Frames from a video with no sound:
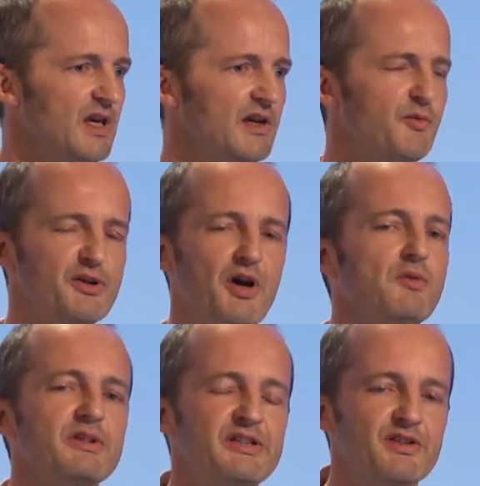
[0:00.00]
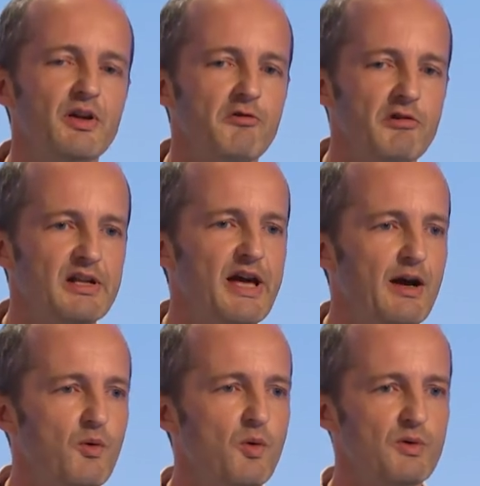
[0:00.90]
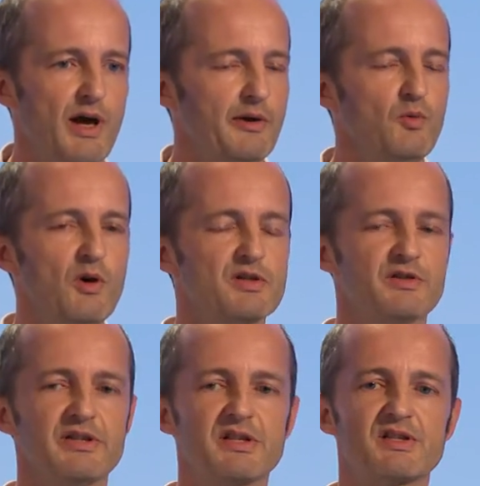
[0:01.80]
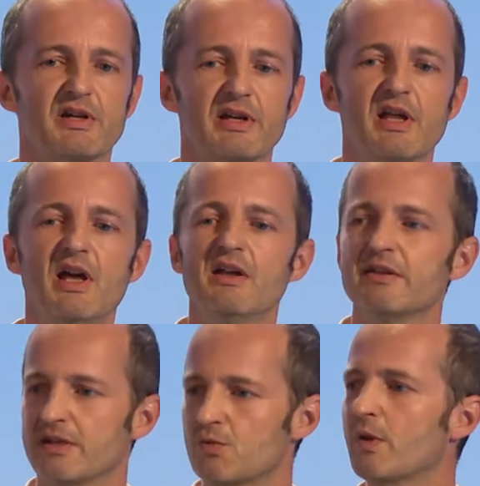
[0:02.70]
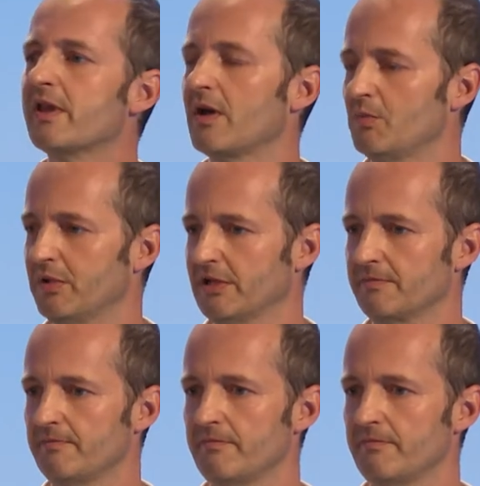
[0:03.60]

If we don't need to know really how, how it works on the inside, that's weak coupling.